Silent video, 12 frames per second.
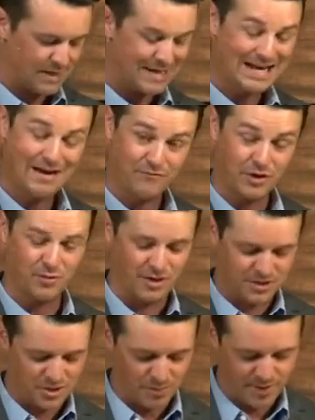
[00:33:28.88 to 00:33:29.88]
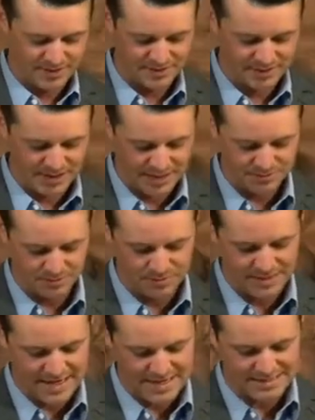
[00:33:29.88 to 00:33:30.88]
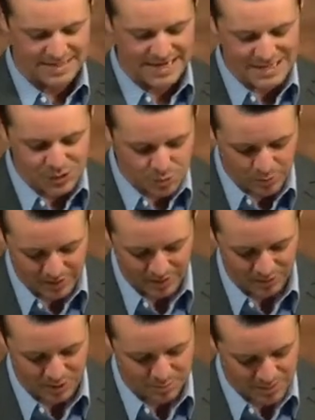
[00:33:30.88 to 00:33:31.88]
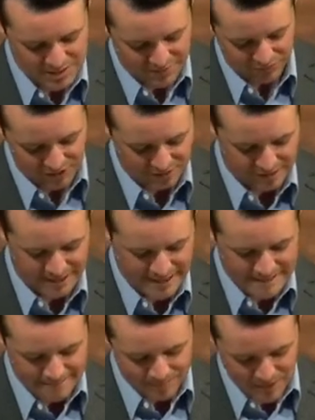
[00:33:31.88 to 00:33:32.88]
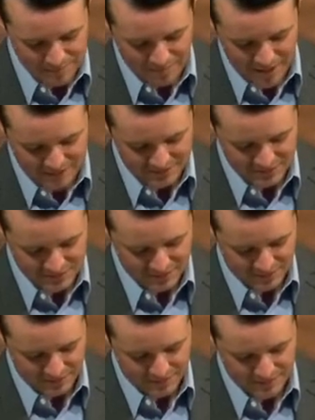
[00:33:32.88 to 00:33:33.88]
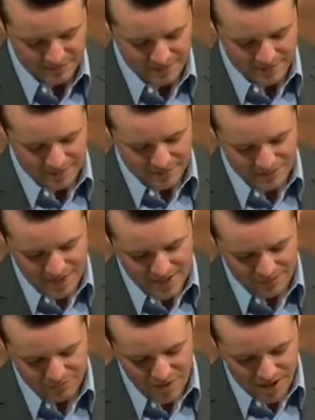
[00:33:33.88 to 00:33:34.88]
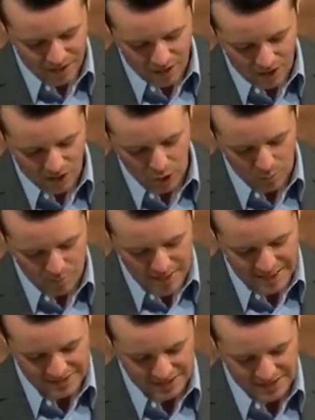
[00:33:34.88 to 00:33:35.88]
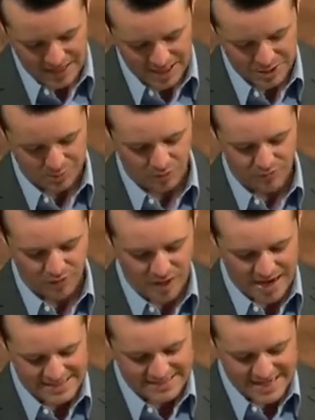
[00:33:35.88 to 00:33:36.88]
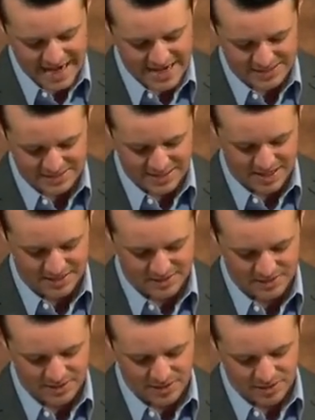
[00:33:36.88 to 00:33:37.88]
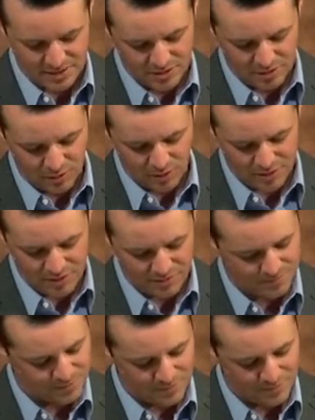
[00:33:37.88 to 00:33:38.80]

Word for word: Not everyone has obeyed the gospel, and he has Israel specifically in mind here. They have not all obeyed the gospel, for Isaiah says, Lord,